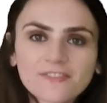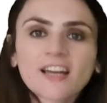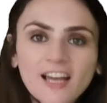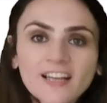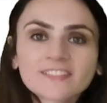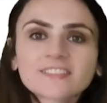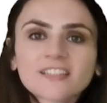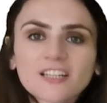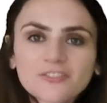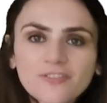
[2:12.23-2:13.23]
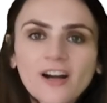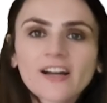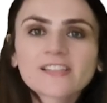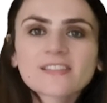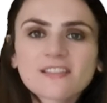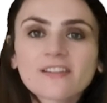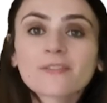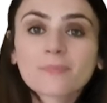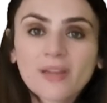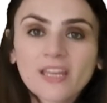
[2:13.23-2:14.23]
and advised the
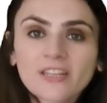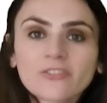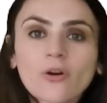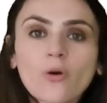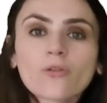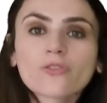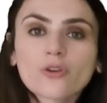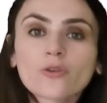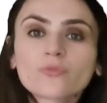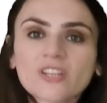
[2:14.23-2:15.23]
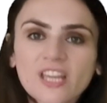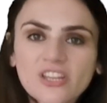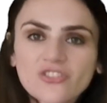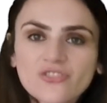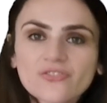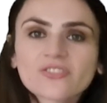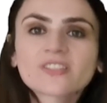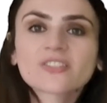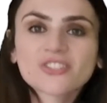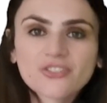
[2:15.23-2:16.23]
campaign on the communications
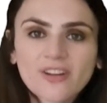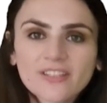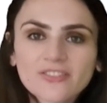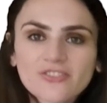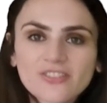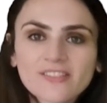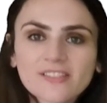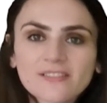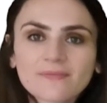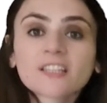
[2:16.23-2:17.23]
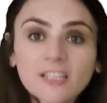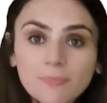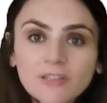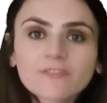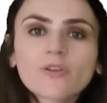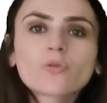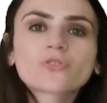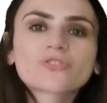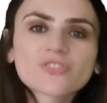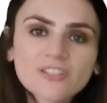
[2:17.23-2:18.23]
strategies, keeping
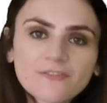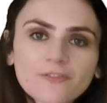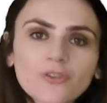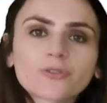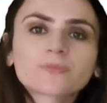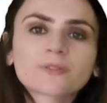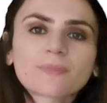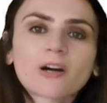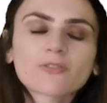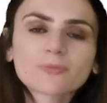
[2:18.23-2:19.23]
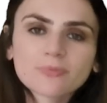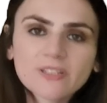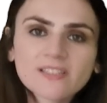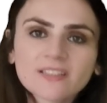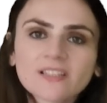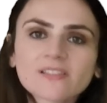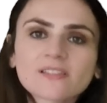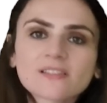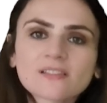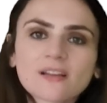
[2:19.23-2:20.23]
voters informed about the
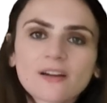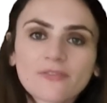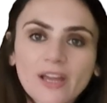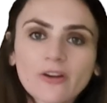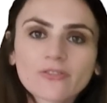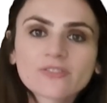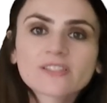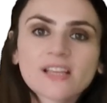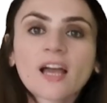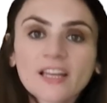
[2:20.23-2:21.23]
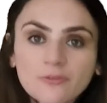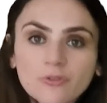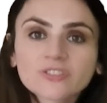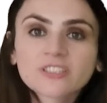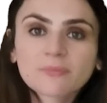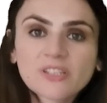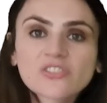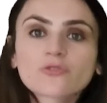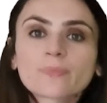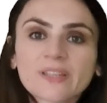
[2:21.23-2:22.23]
president's records and what it means
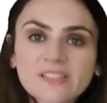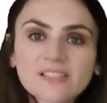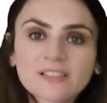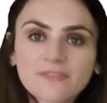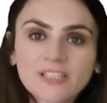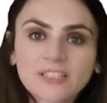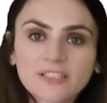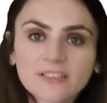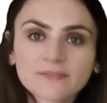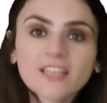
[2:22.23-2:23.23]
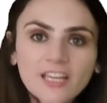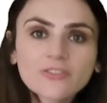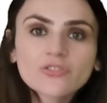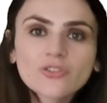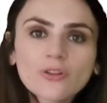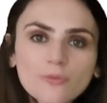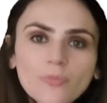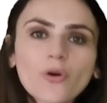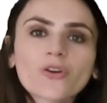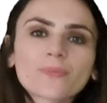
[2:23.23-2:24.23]
to Pennsylvania. Can you talk
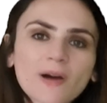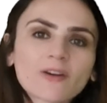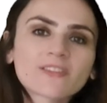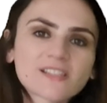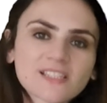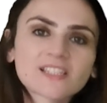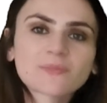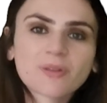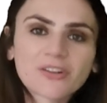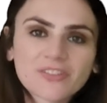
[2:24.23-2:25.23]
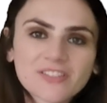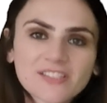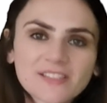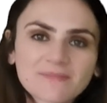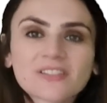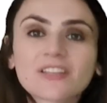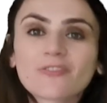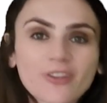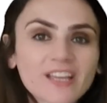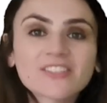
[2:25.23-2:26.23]
more about this experience? If
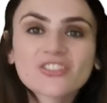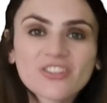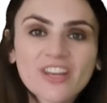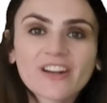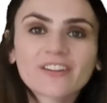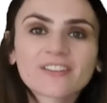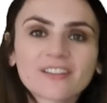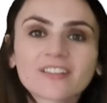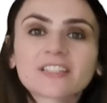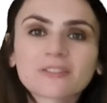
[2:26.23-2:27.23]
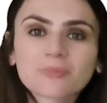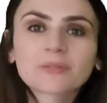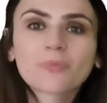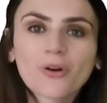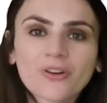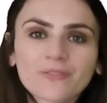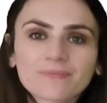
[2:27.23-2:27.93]
you can share a little bit more.